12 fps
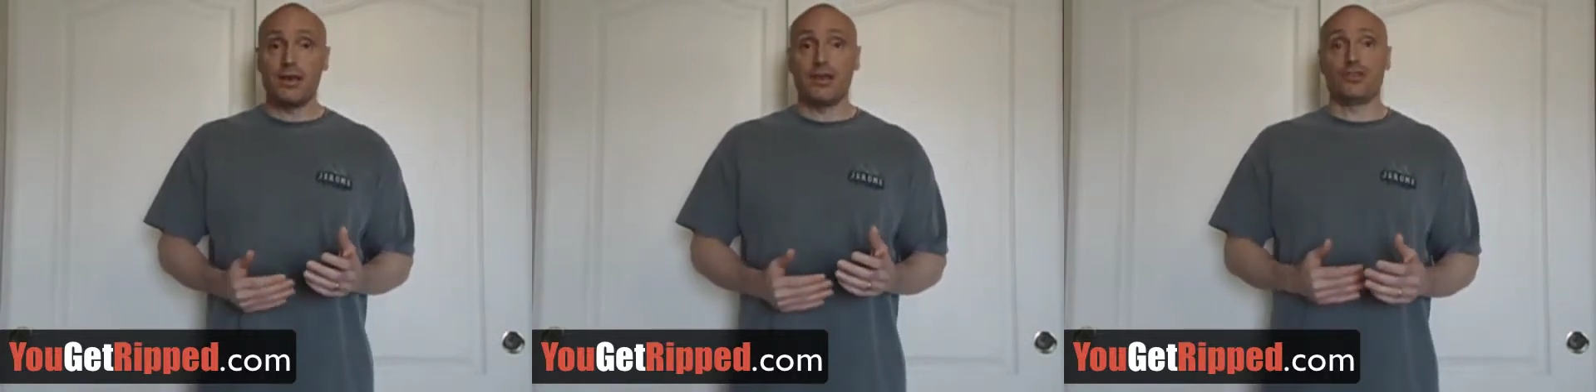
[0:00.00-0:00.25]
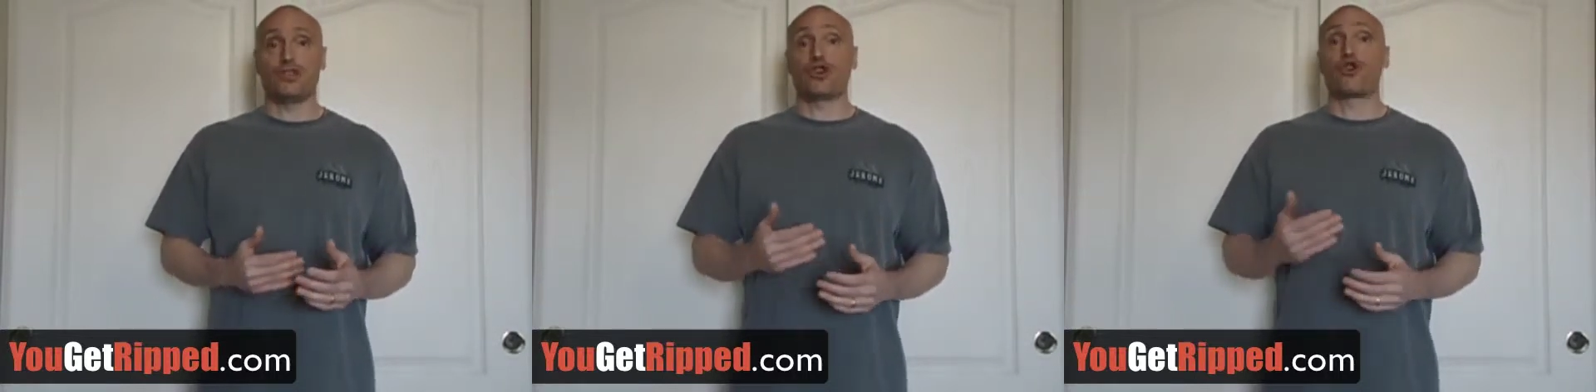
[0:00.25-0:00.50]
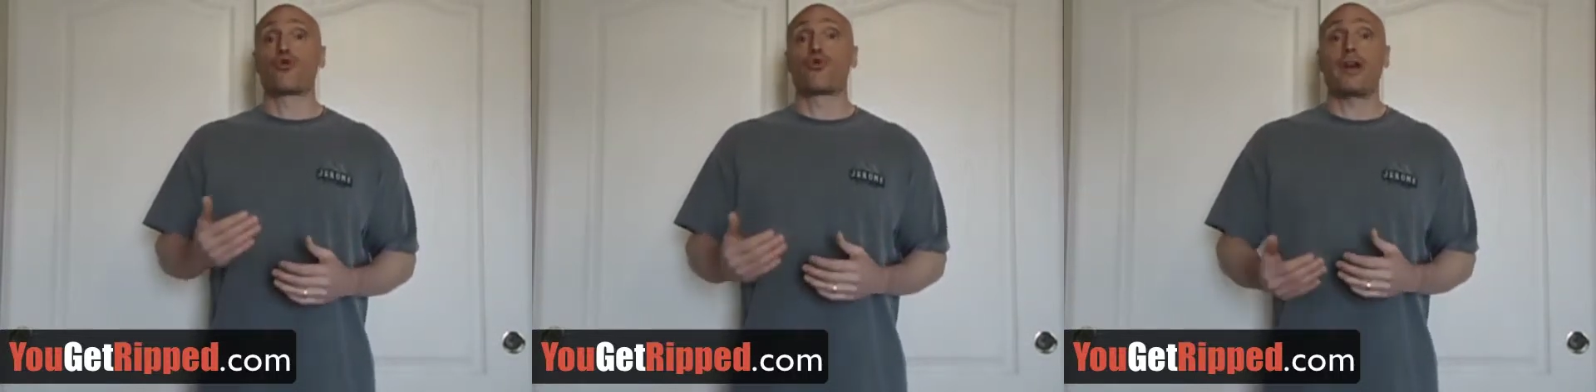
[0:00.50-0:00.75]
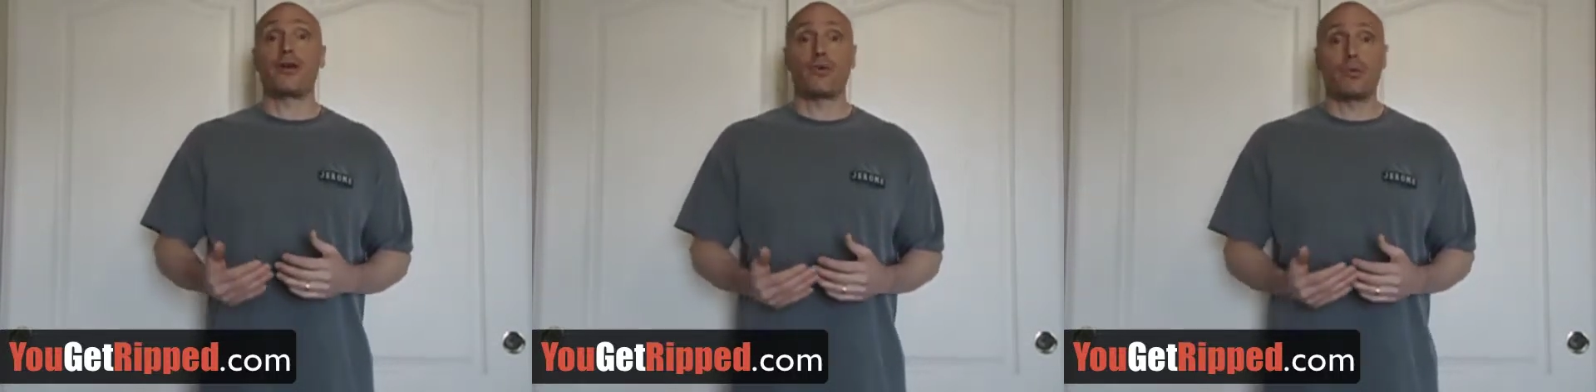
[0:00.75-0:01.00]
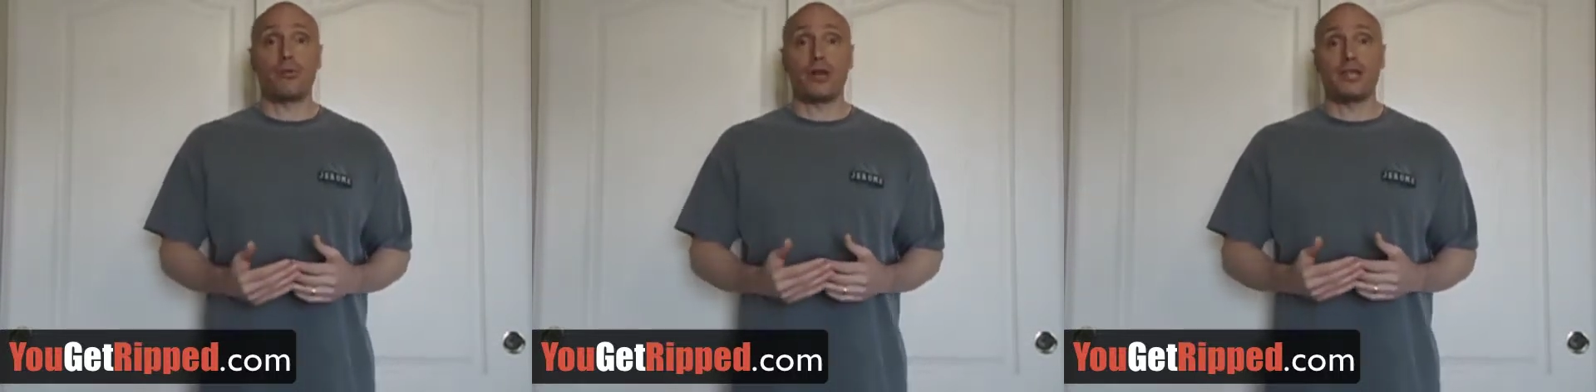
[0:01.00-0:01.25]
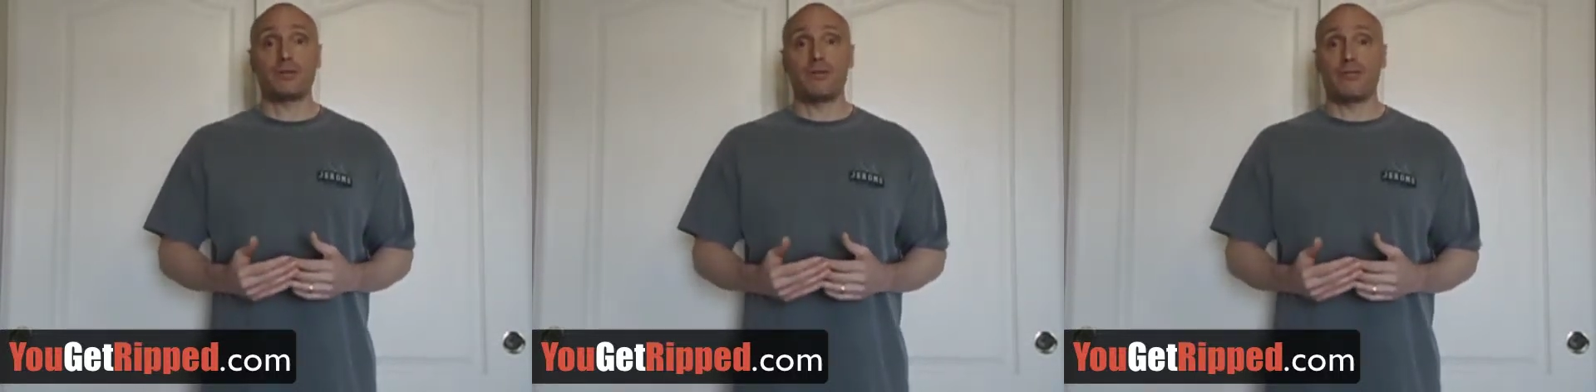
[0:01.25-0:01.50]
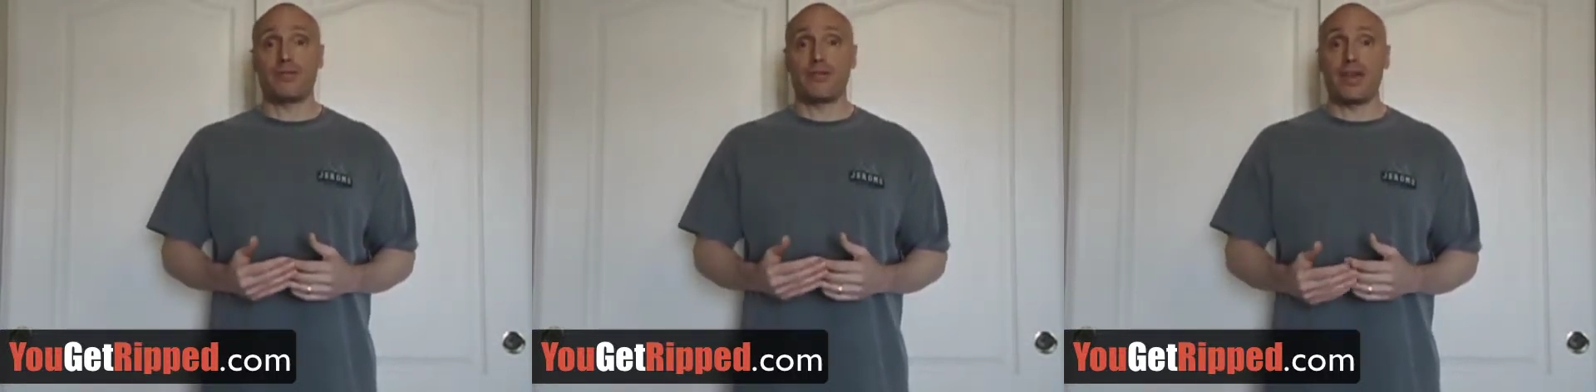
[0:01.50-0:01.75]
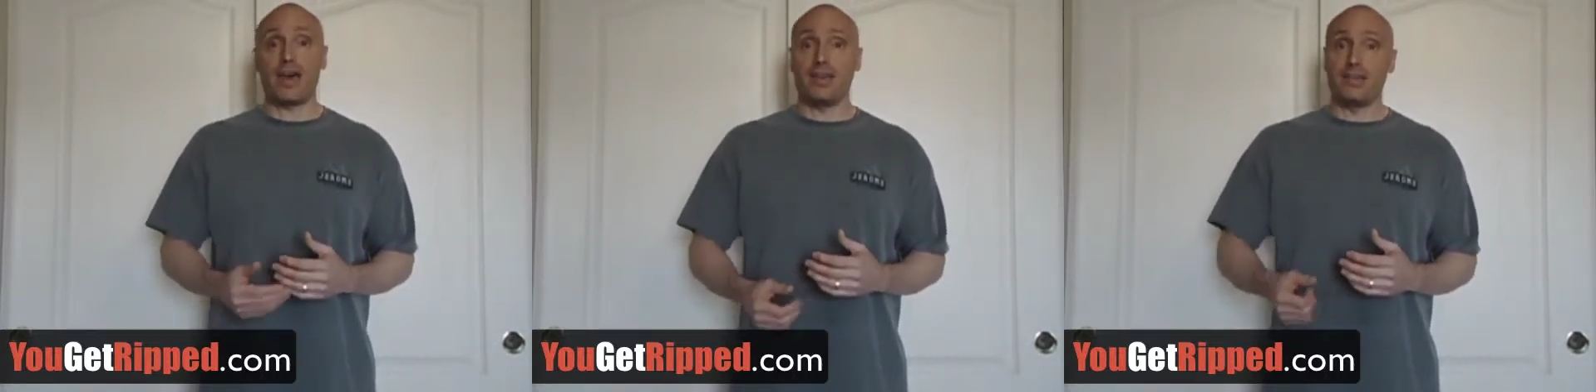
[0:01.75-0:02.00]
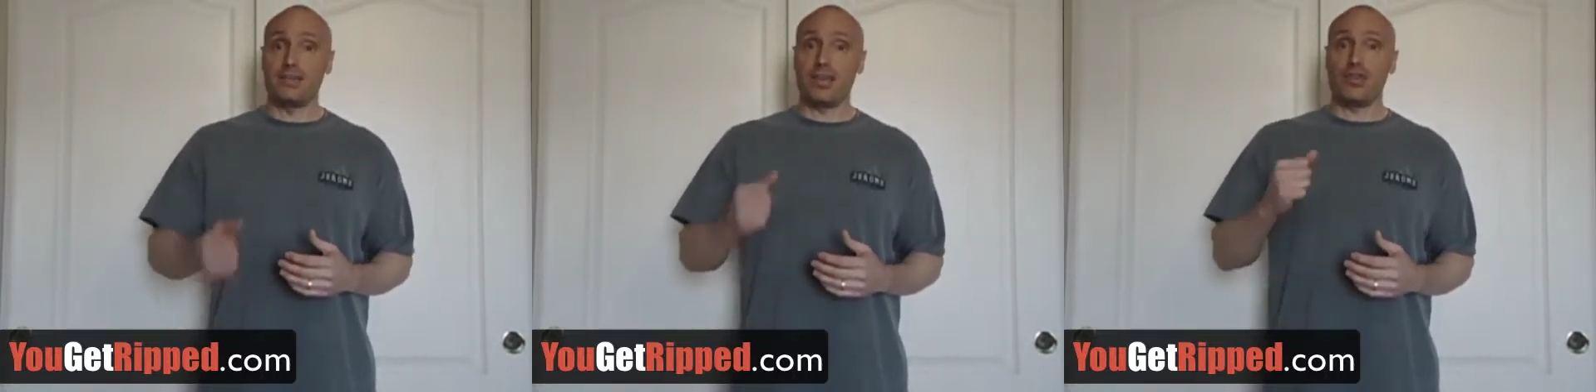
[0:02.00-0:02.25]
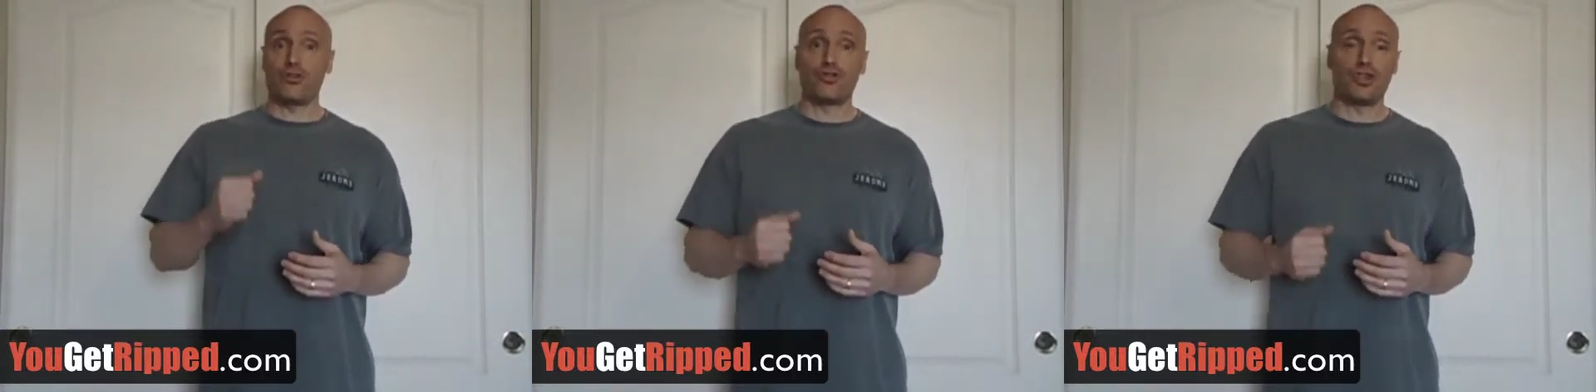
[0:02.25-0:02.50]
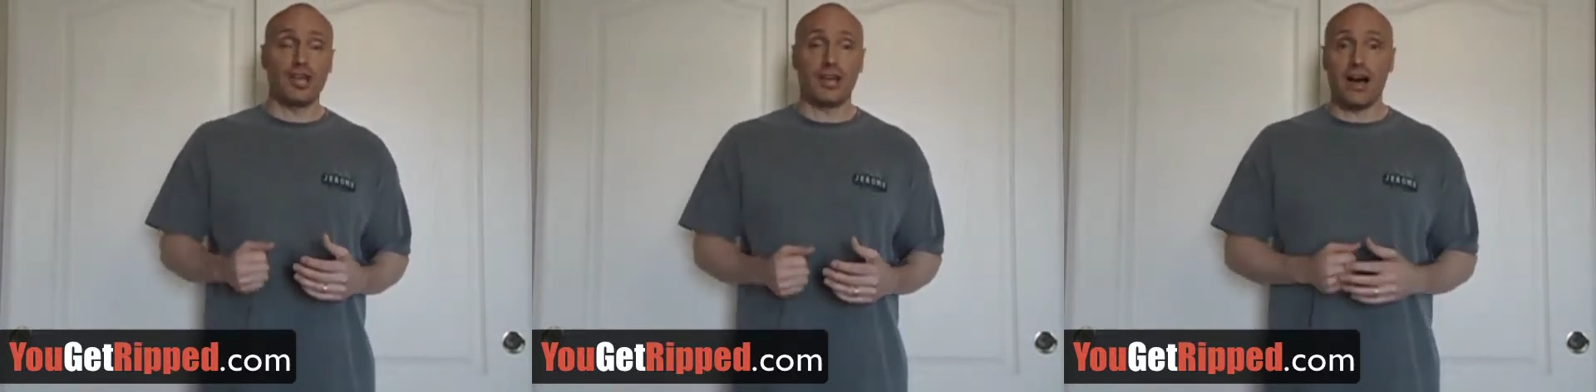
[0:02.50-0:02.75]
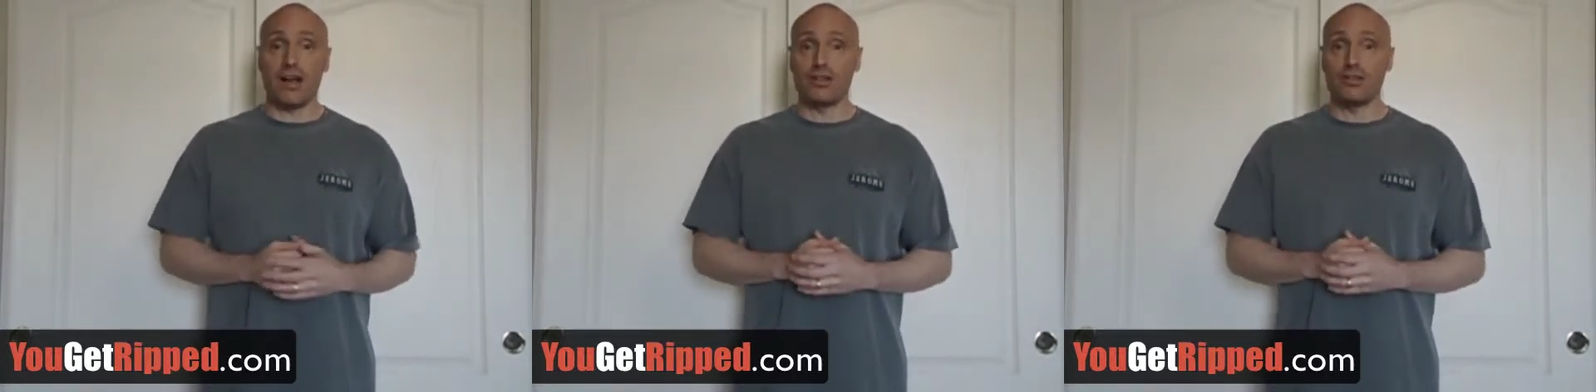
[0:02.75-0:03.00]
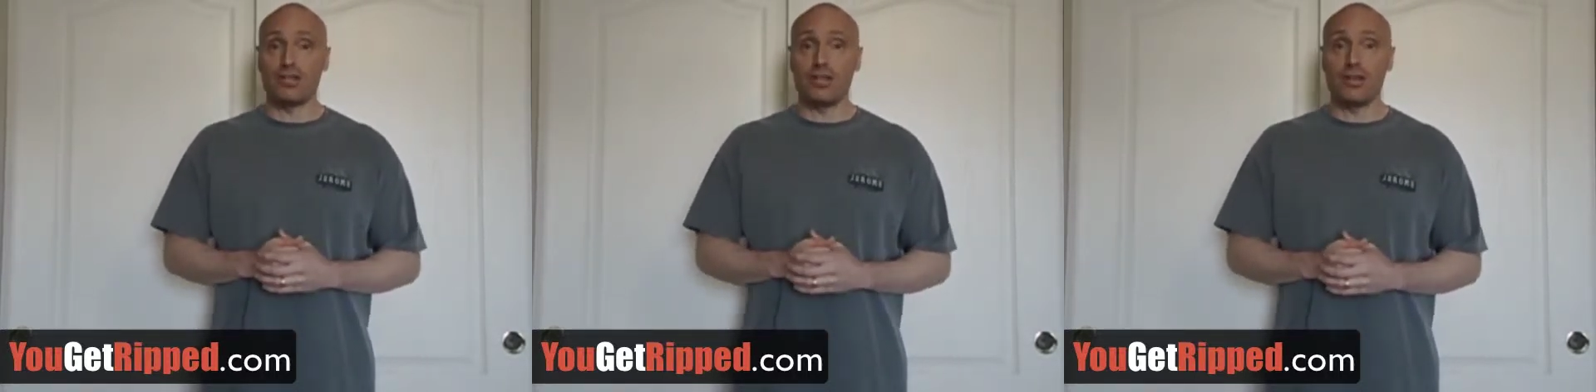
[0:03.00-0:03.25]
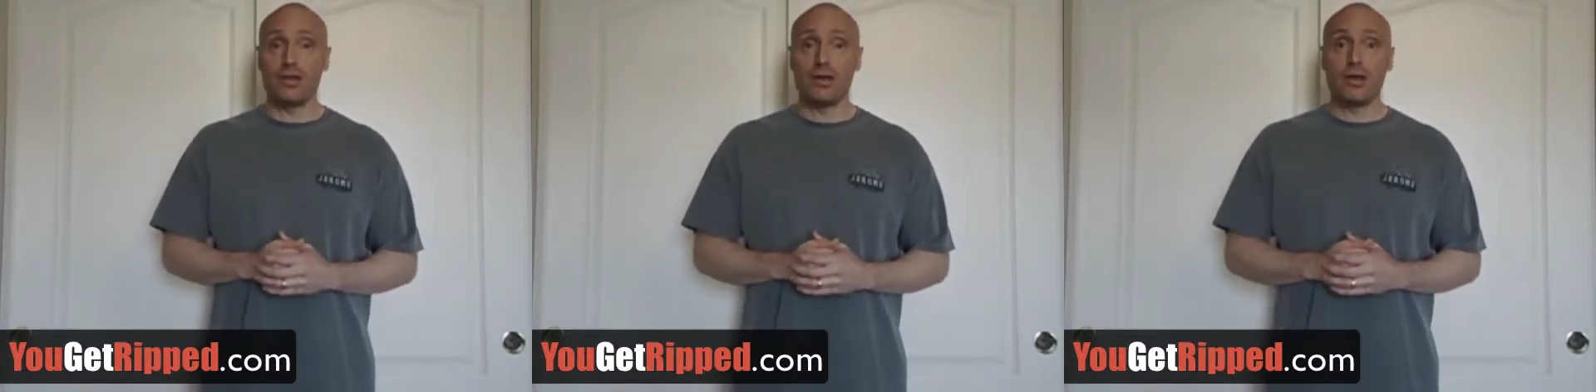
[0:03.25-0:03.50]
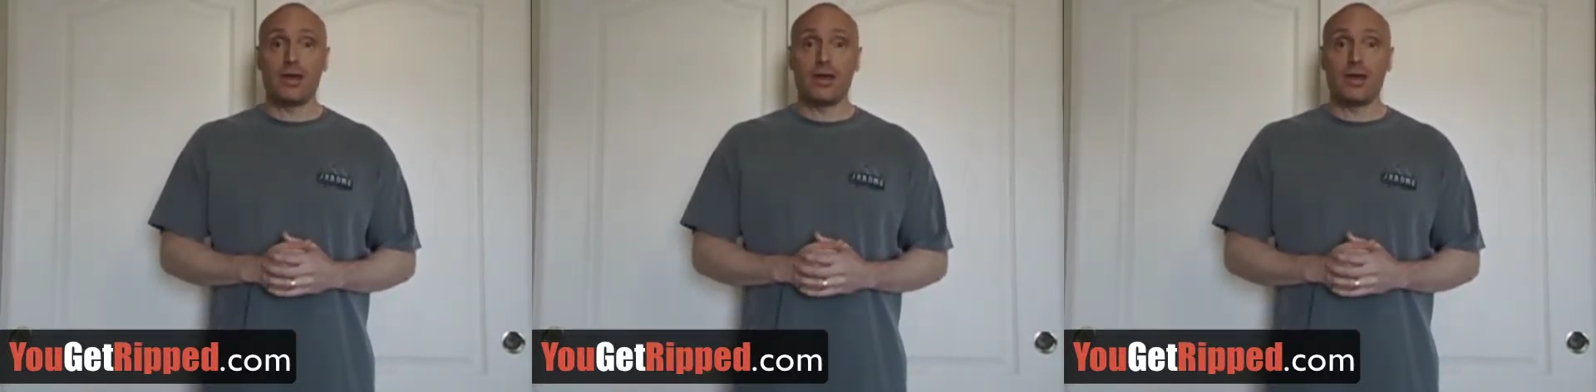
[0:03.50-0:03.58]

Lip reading: is a great replacement for that. You take your Shakeology